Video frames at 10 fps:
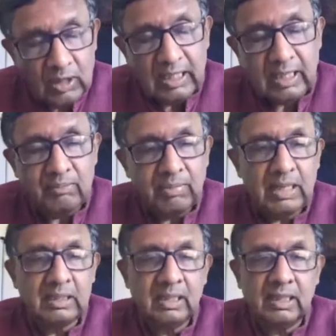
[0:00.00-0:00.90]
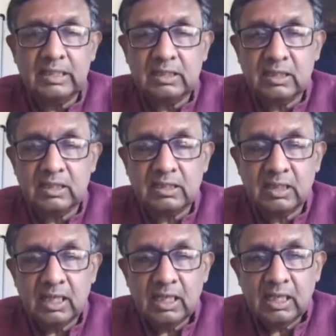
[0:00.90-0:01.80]
campaigning against this,
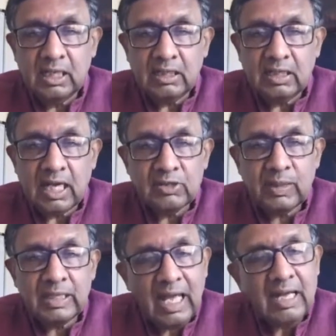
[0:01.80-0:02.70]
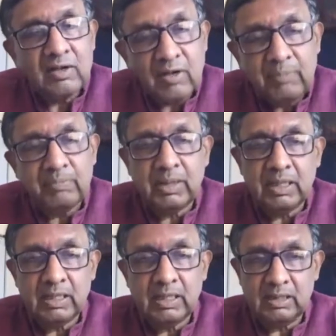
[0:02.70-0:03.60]
the husband can rape
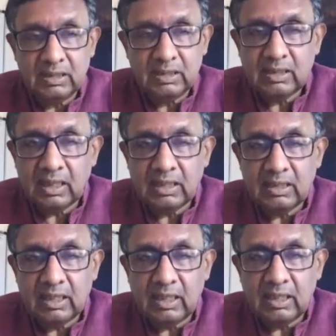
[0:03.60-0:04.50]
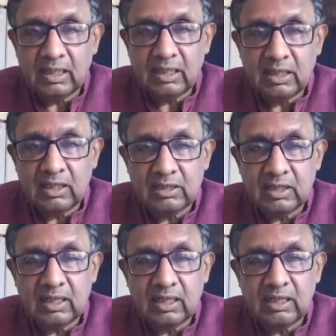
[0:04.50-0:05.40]
her, and there is
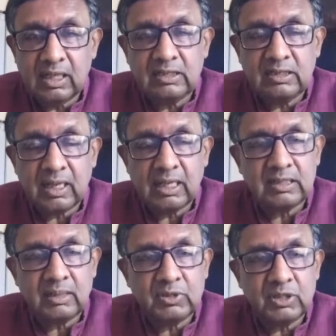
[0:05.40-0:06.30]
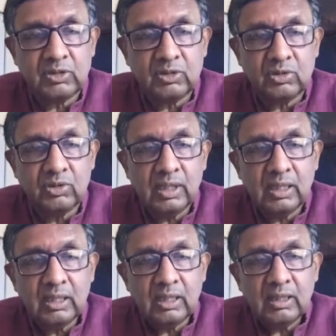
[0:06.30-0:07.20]
an exemption to
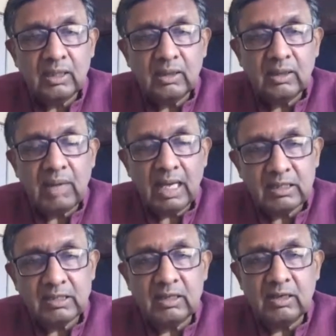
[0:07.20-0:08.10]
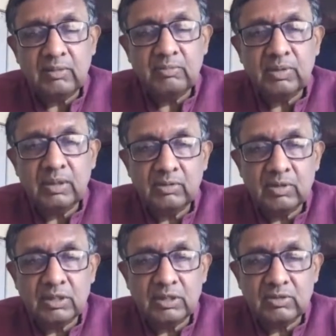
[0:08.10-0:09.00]
marital rape,
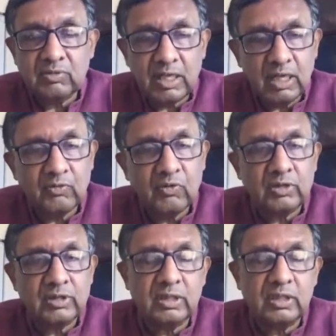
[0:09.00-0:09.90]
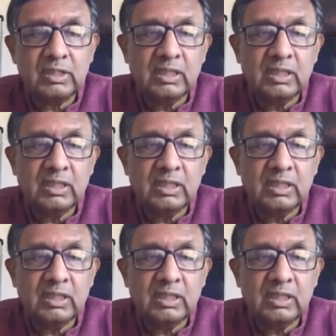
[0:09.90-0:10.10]
which is very unfortunate.